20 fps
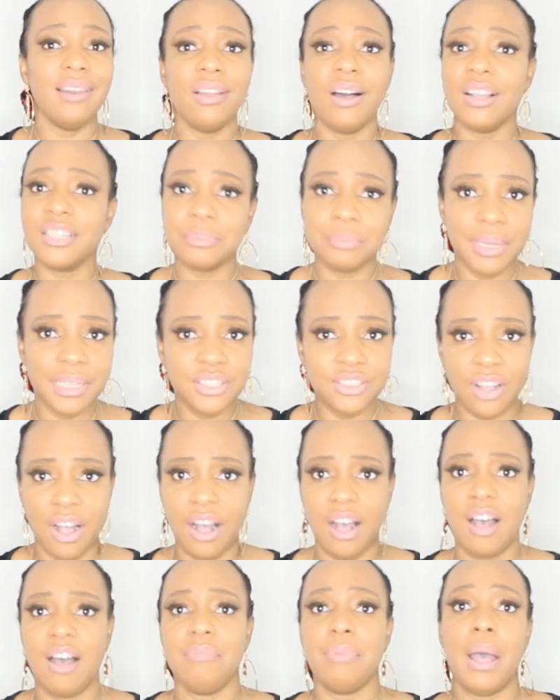I lost my
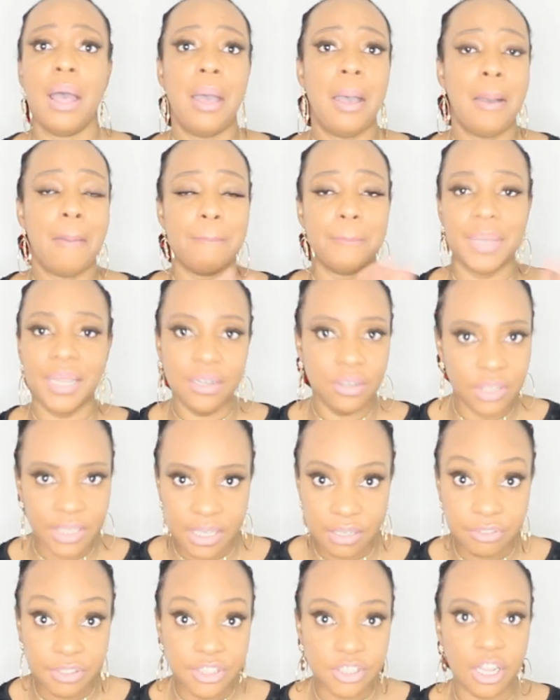job, been
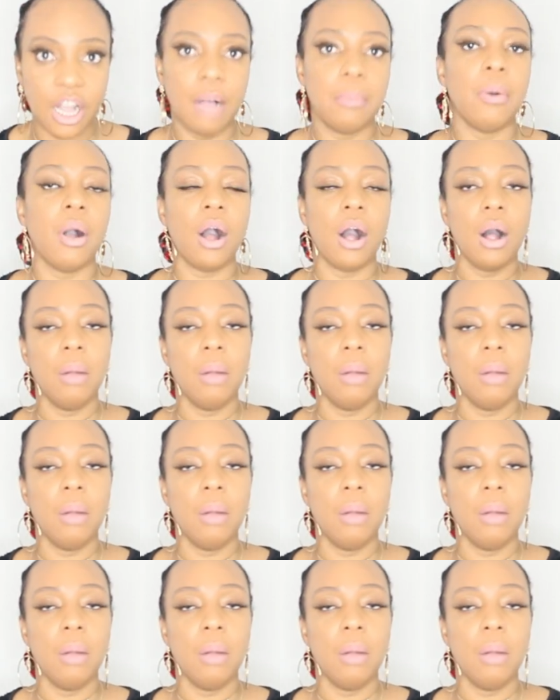looking for job,